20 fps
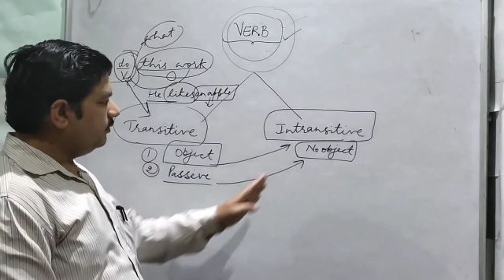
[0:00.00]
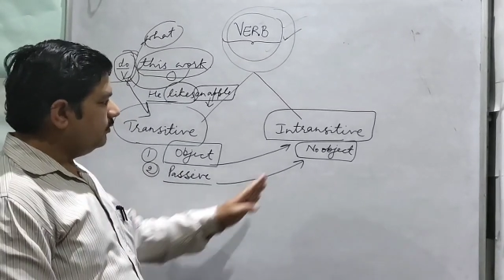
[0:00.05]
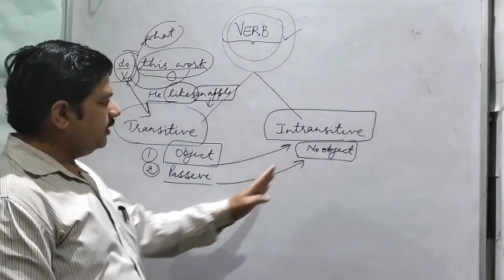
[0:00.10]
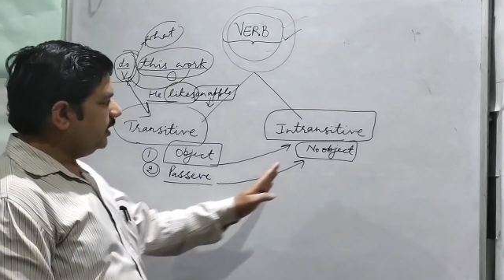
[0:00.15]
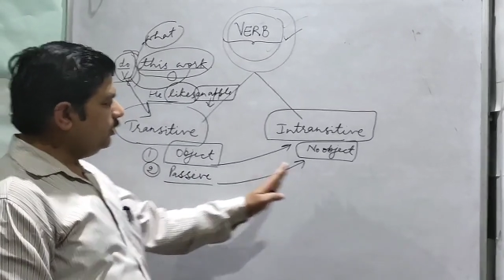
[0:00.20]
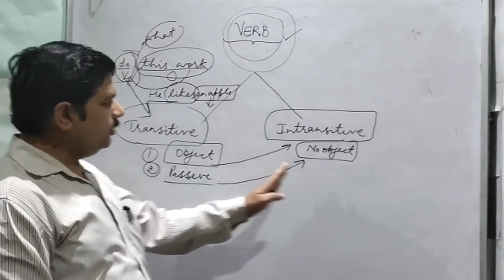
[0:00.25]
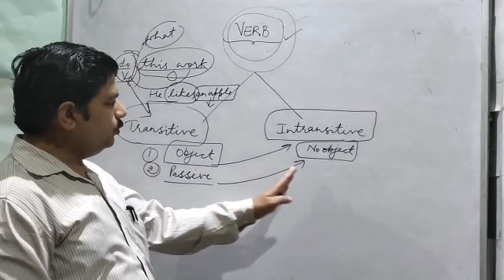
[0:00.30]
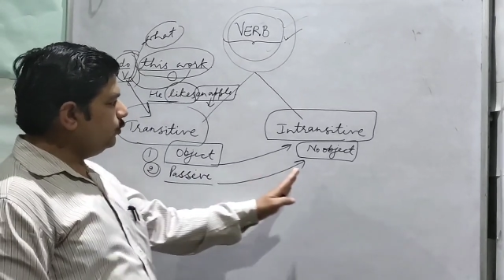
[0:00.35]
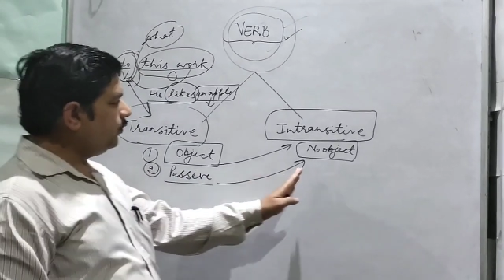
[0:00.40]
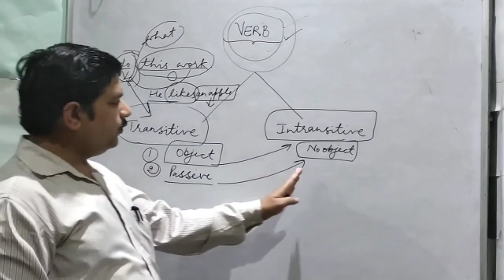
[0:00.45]

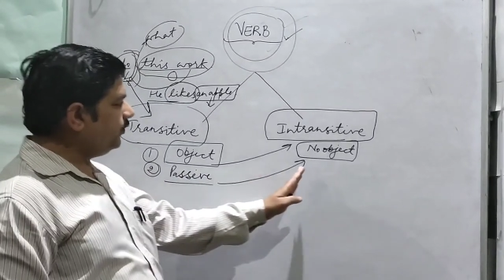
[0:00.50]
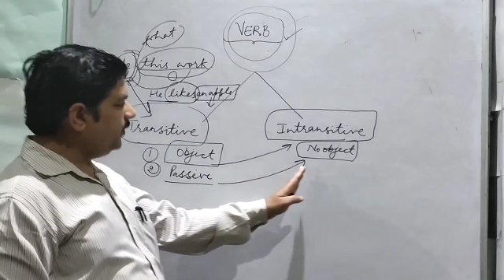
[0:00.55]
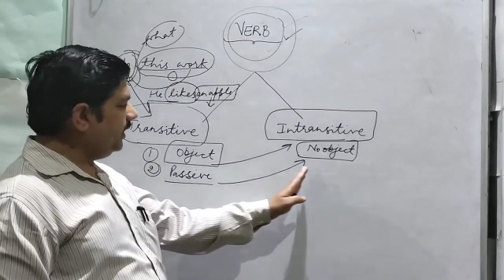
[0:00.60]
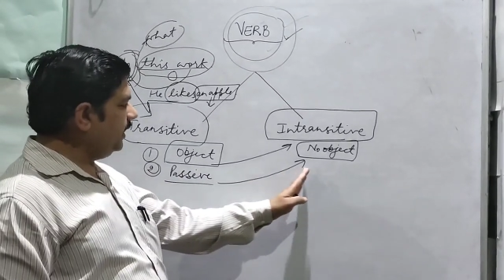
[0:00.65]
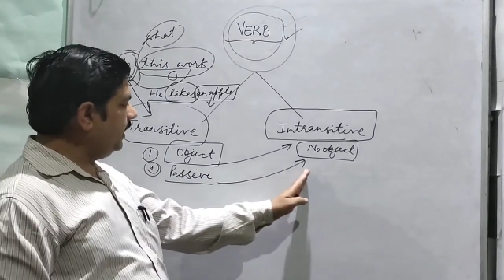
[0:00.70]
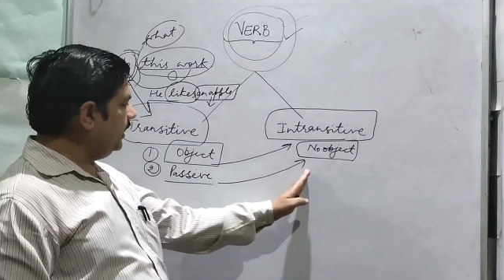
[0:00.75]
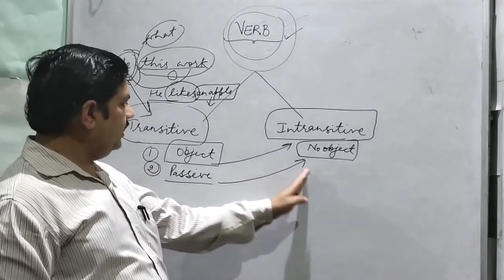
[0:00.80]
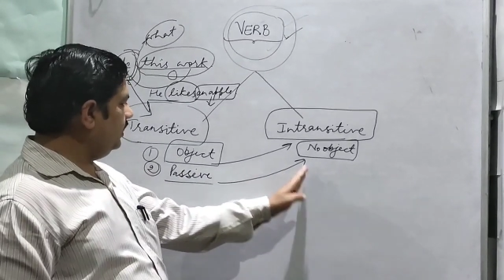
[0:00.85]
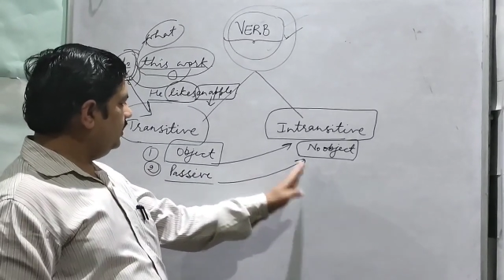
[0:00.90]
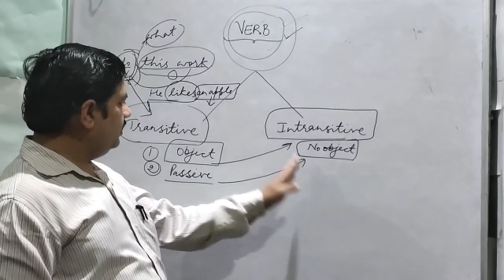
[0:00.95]
when you
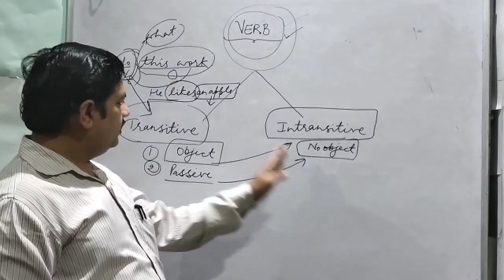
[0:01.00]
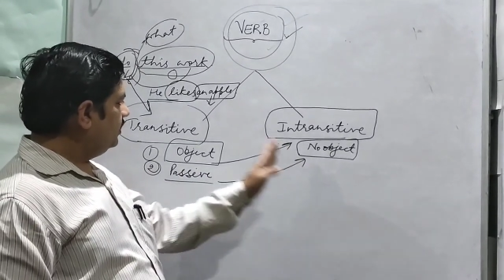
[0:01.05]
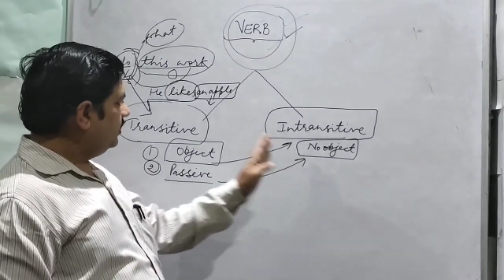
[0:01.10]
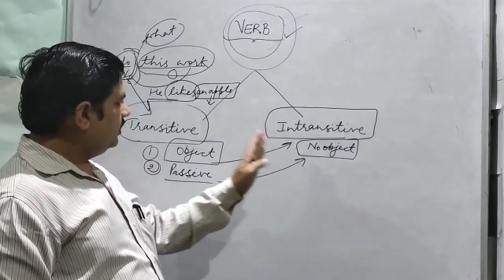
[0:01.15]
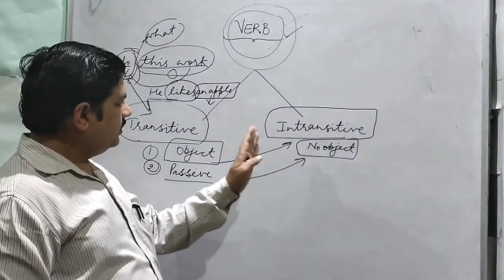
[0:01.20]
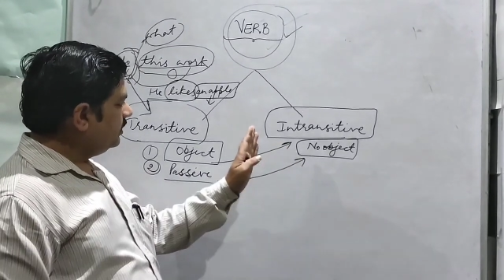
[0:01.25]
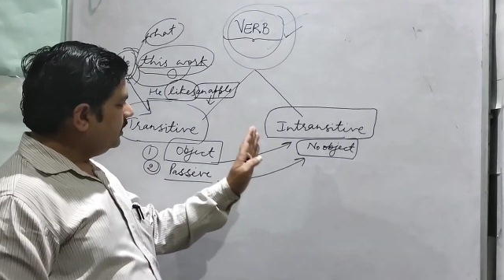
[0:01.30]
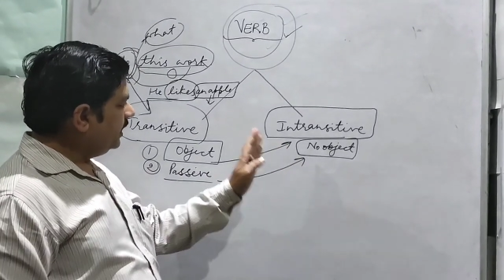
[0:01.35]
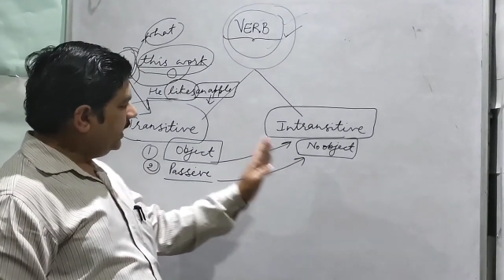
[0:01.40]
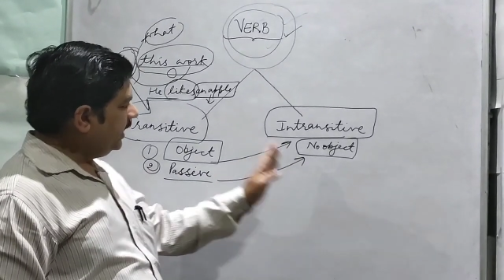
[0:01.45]

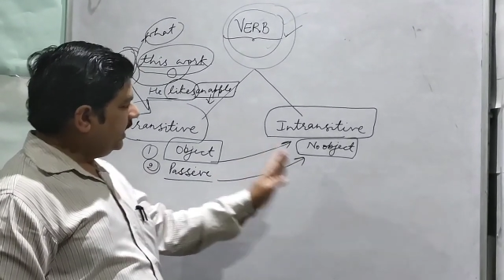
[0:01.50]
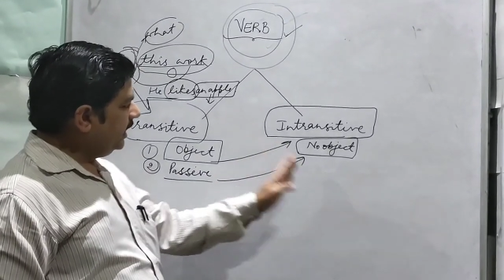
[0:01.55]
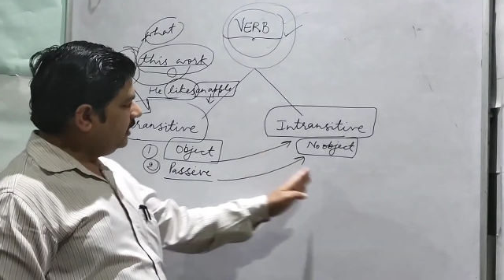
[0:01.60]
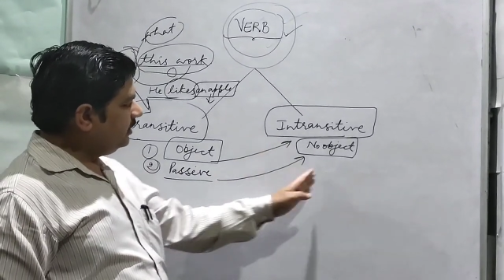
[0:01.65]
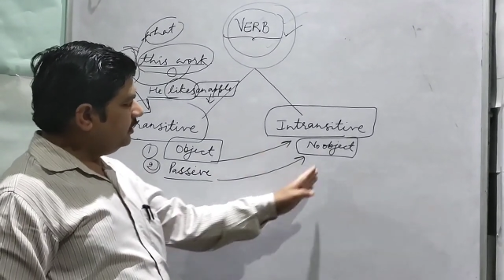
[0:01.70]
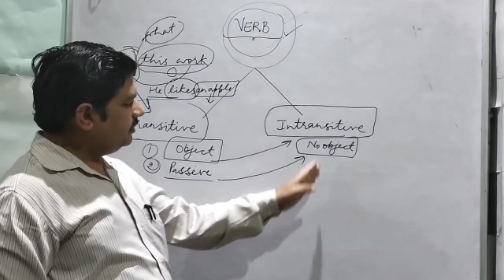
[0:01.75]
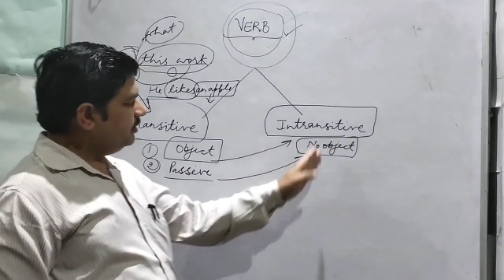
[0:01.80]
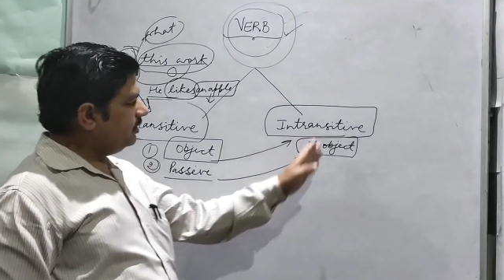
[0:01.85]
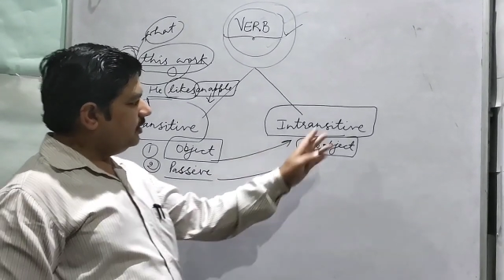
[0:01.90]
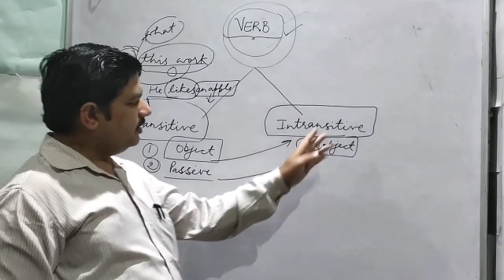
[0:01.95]
feel
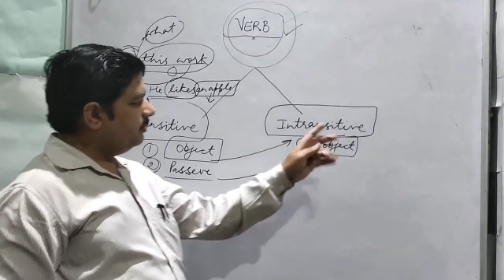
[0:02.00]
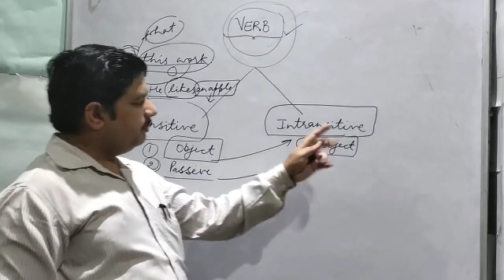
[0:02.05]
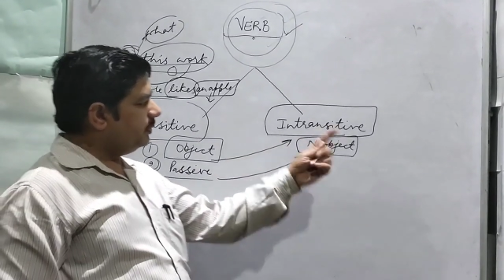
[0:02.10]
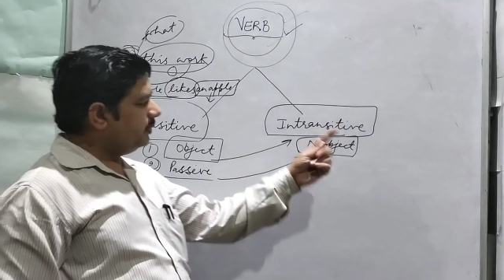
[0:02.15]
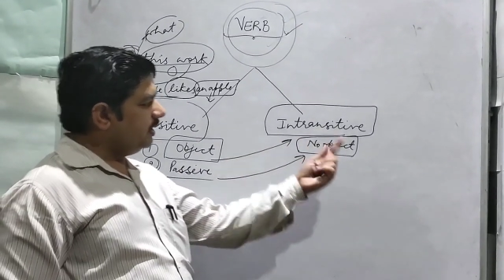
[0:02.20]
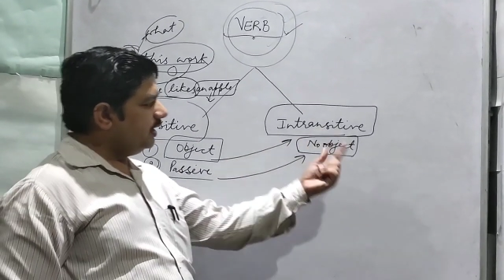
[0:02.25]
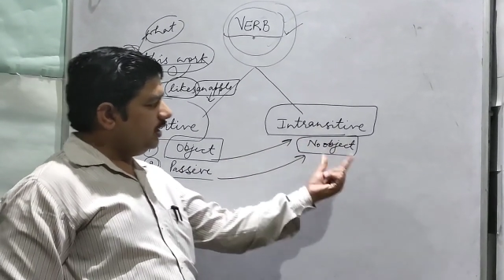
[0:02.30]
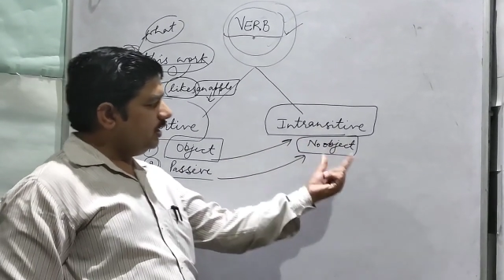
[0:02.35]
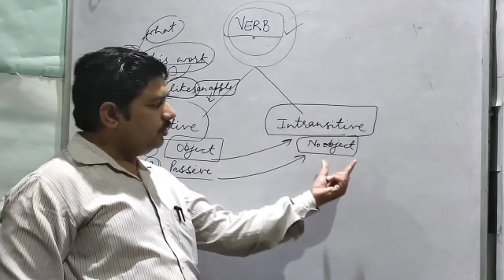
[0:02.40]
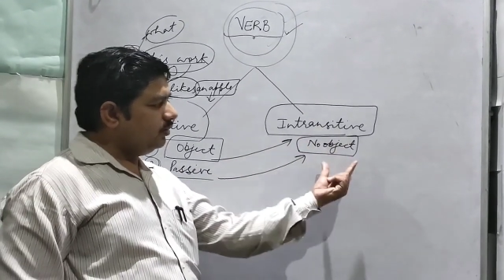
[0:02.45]
that a
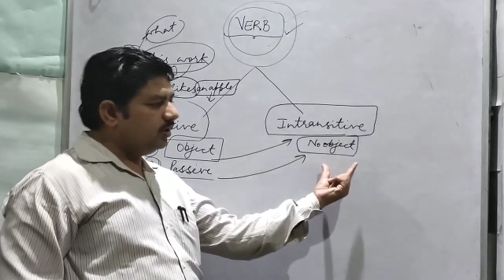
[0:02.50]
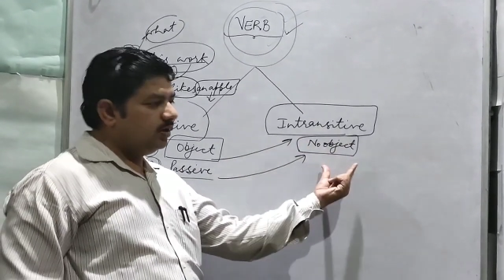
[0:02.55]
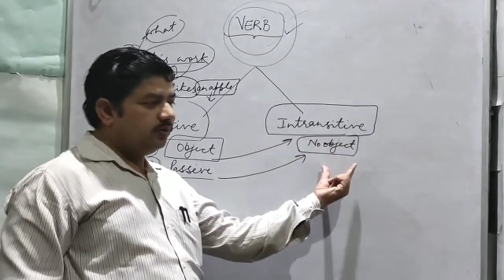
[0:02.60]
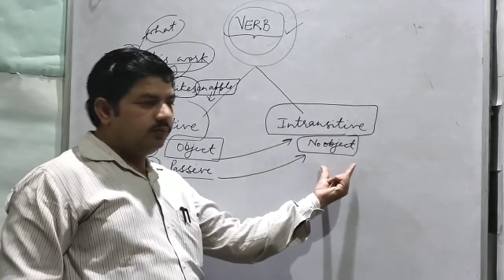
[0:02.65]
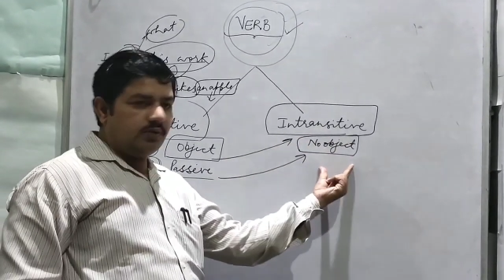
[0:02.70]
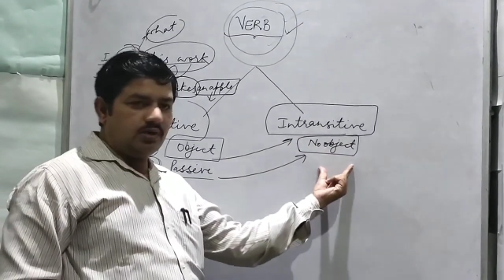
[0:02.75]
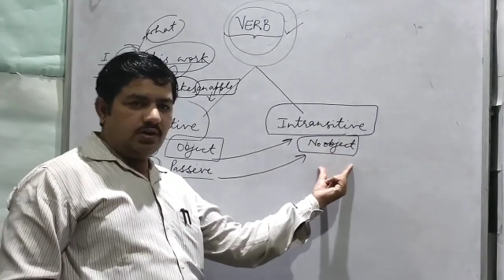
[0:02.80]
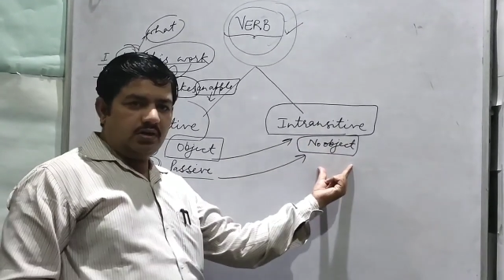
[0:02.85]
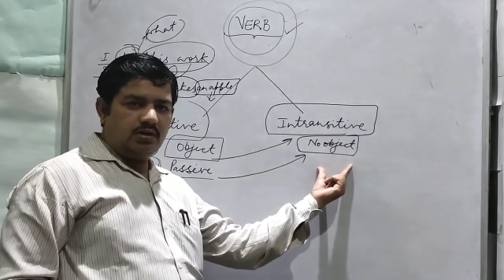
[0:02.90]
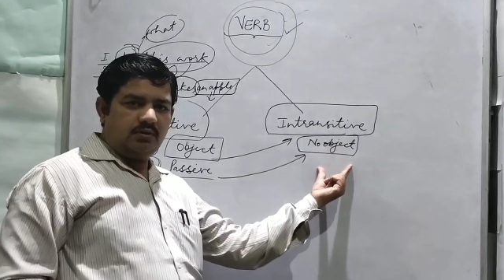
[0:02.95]

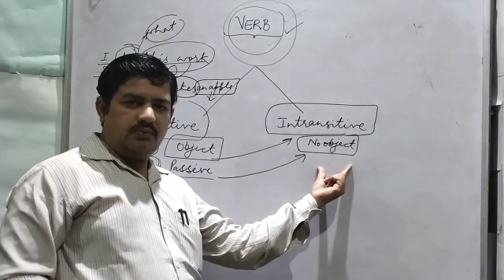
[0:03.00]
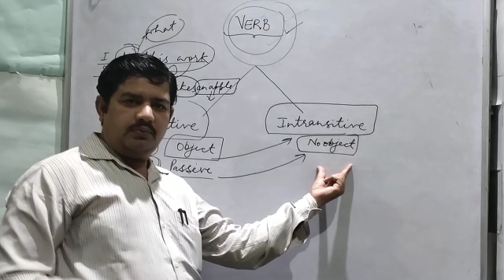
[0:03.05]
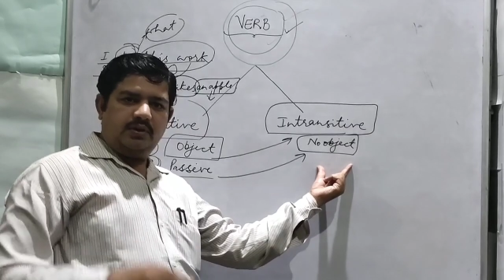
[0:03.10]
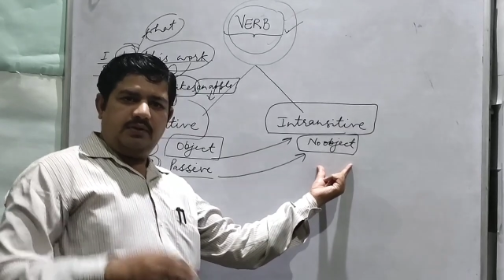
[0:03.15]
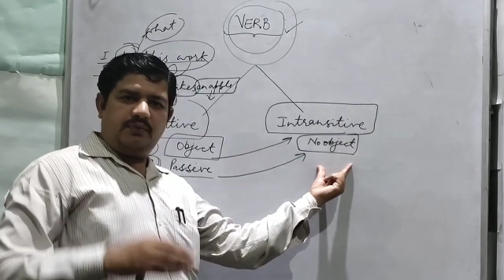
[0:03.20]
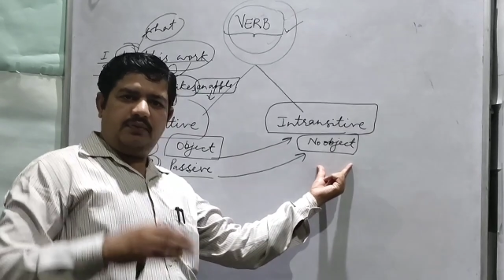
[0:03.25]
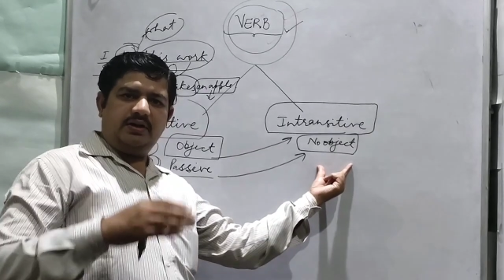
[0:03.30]
particular verb,